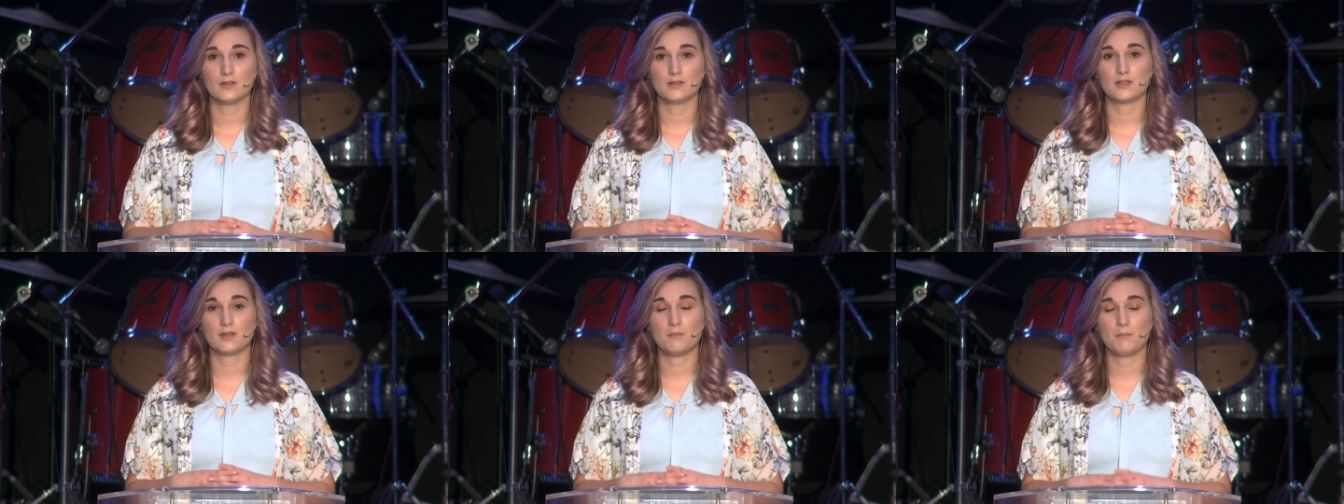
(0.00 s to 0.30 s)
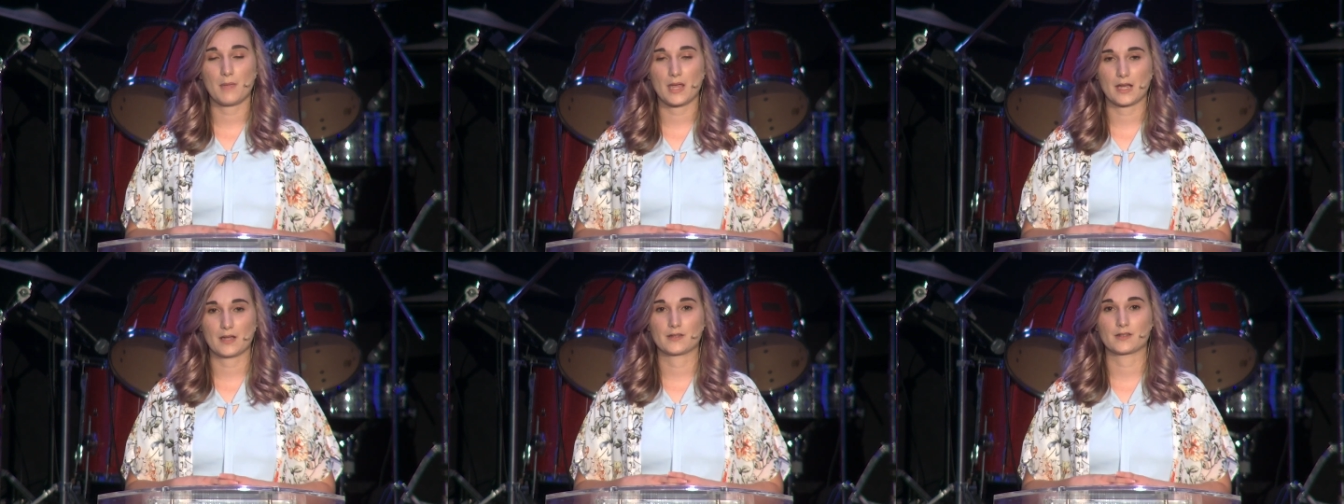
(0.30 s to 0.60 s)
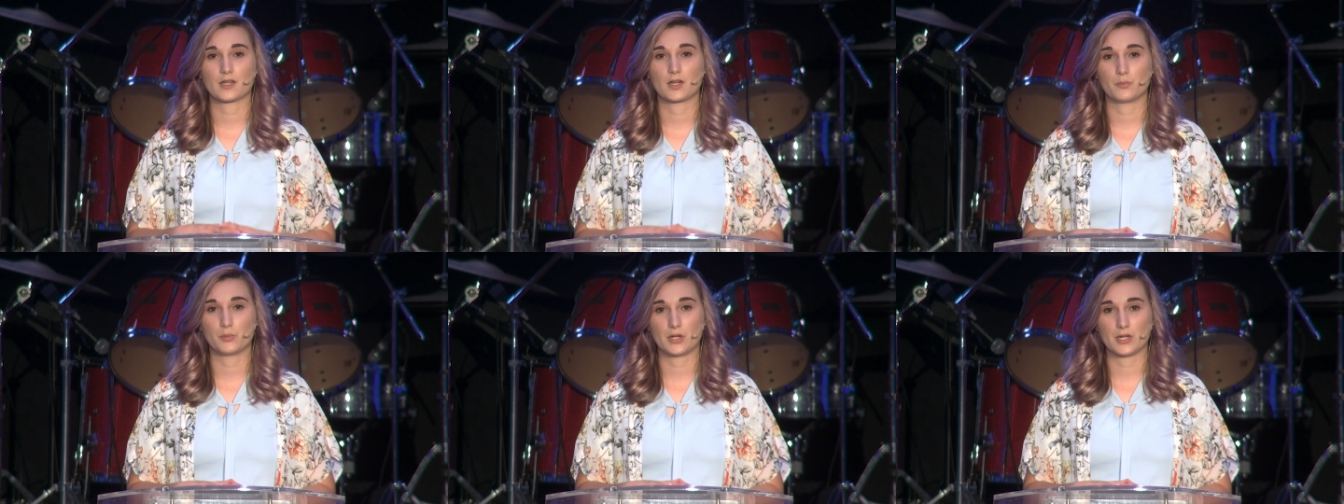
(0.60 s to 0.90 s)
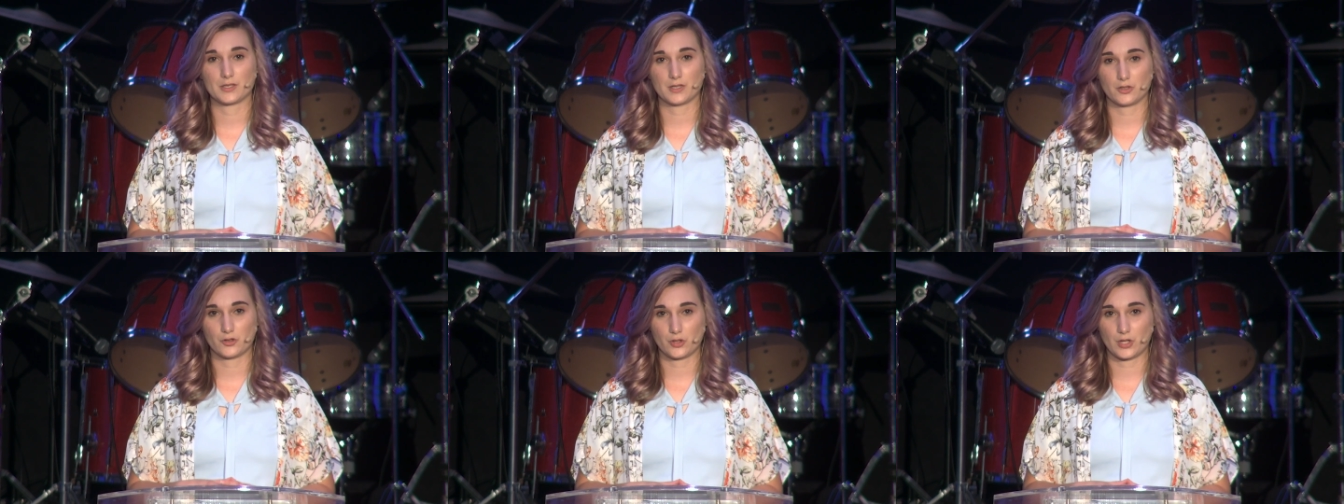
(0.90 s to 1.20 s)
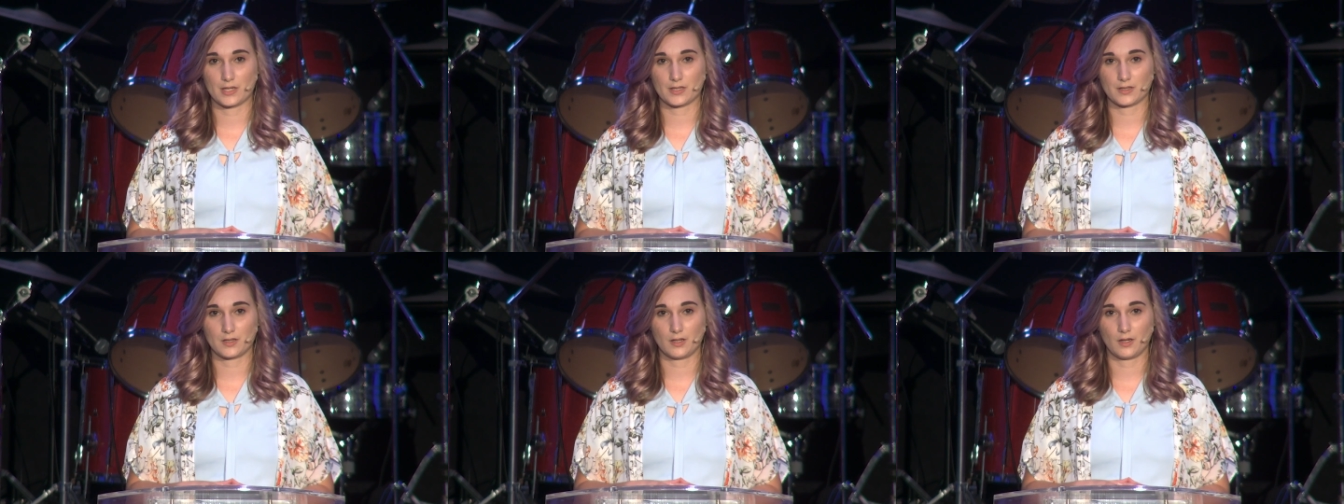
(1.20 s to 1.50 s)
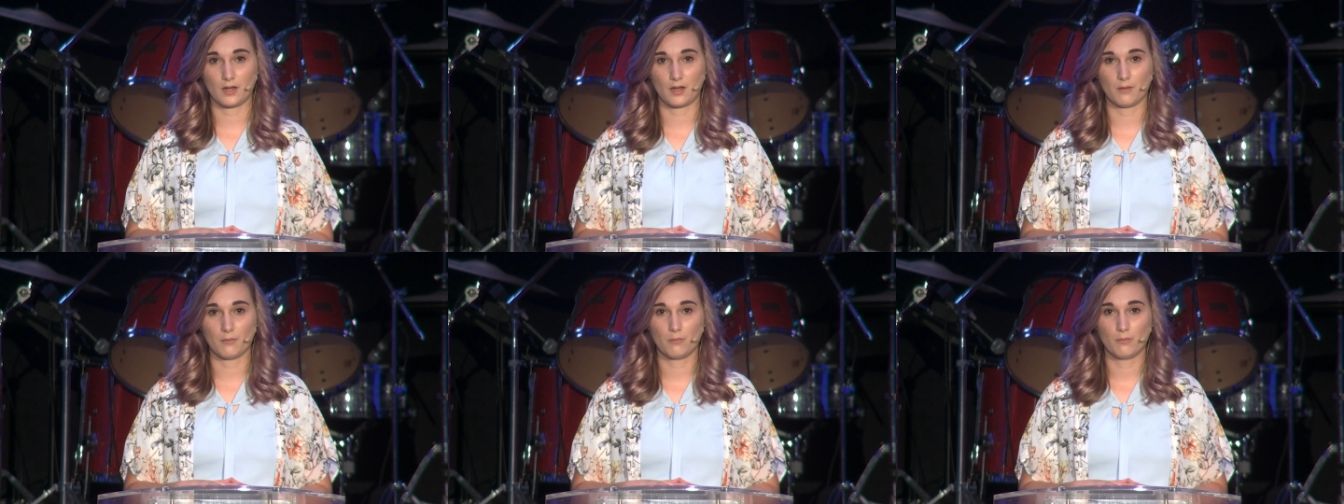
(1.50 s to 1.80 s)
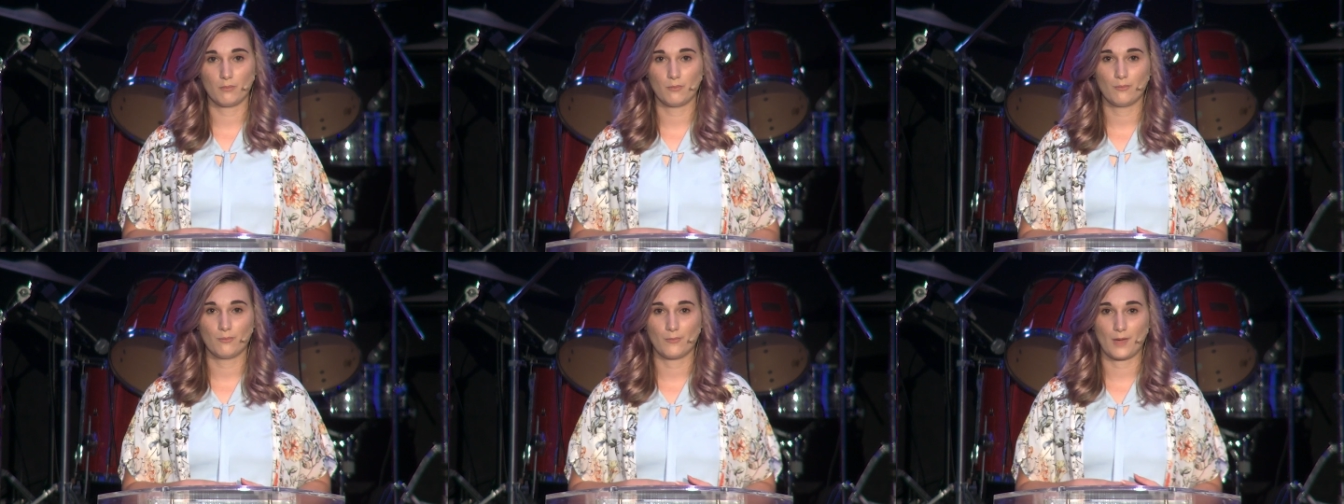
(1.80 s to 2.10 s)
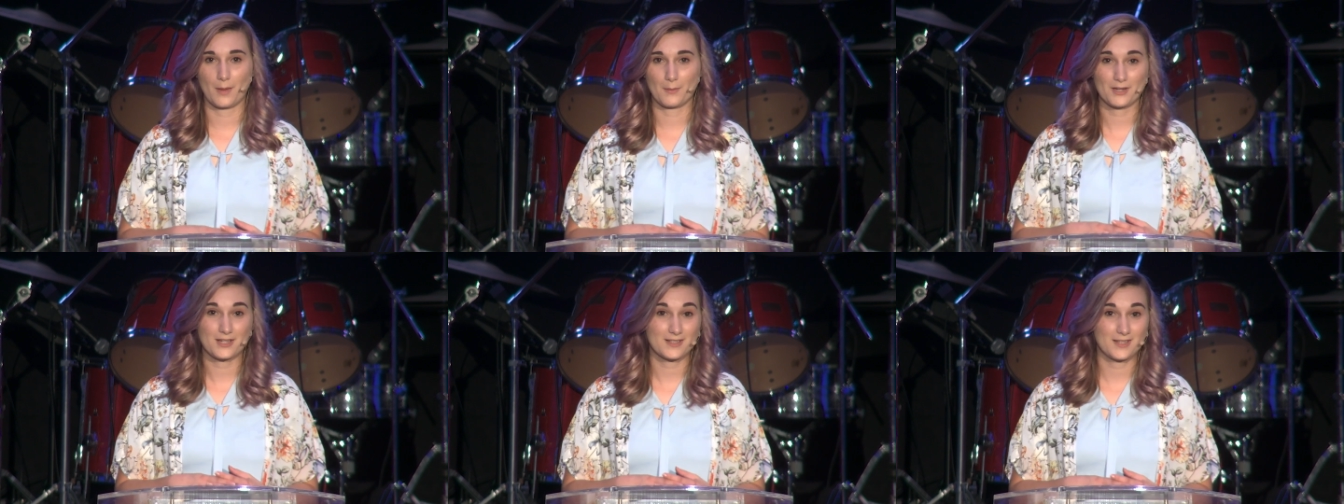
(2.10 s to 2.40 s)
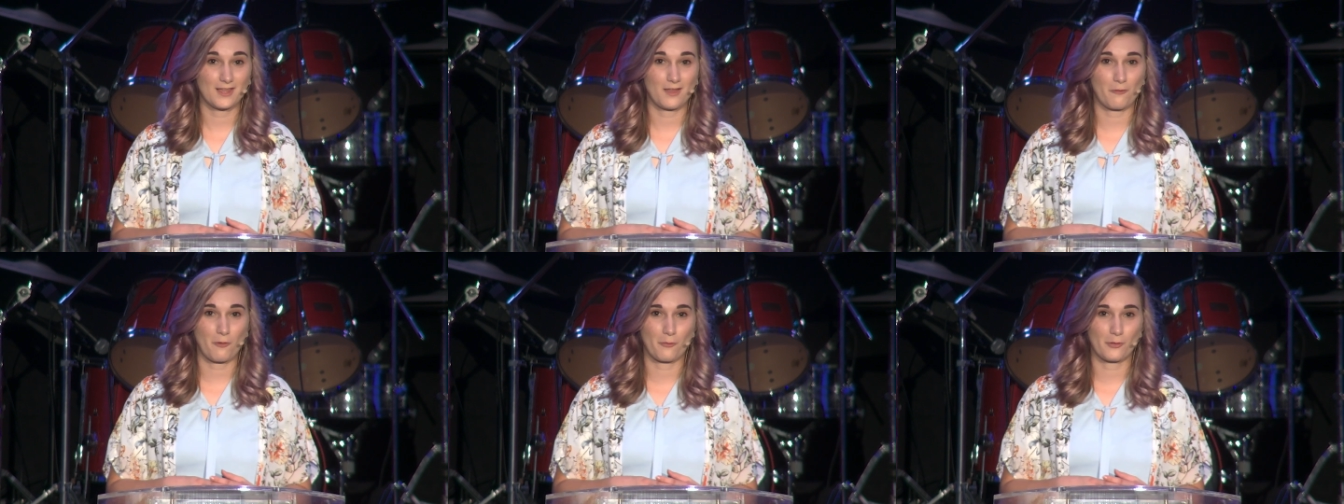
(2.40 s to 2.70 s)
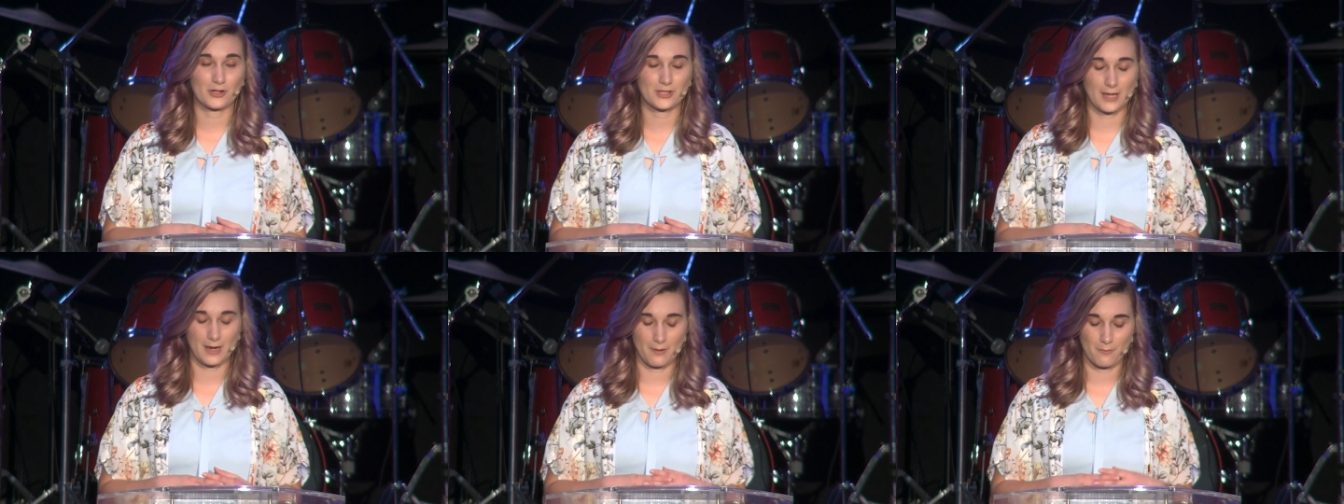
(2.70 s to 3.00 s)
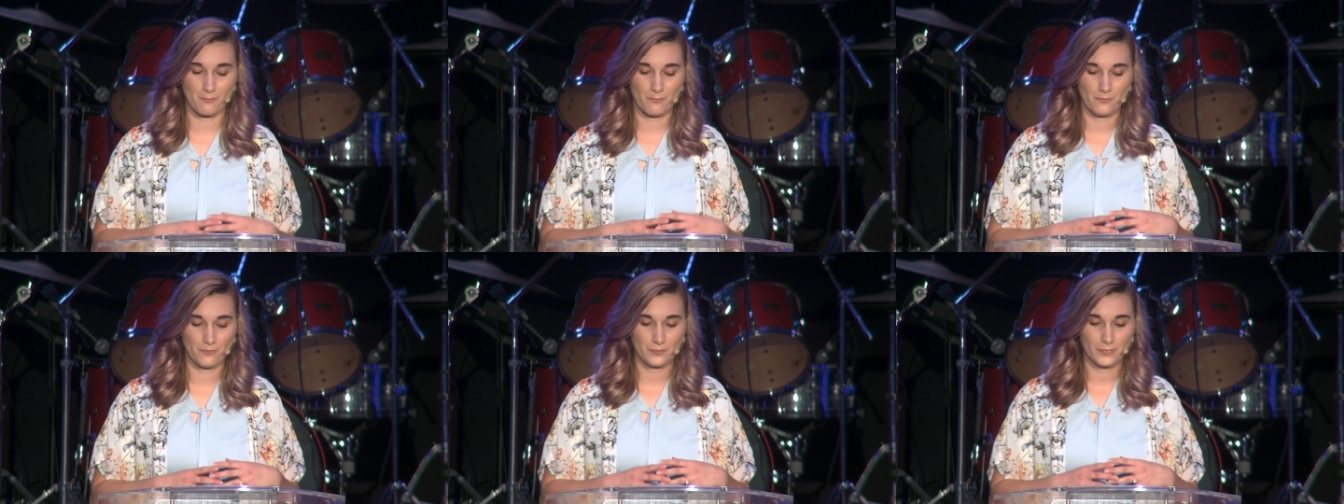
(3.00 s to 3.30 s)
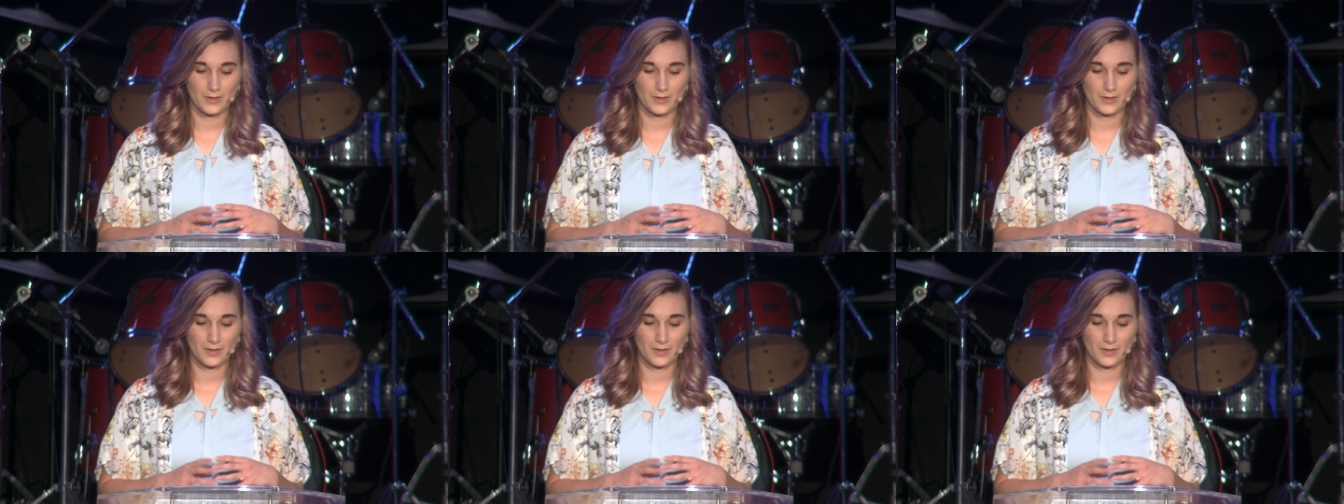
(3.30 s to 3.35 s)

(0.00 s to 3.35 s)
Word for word: demands our present trust in him. I'm going to say that one more time.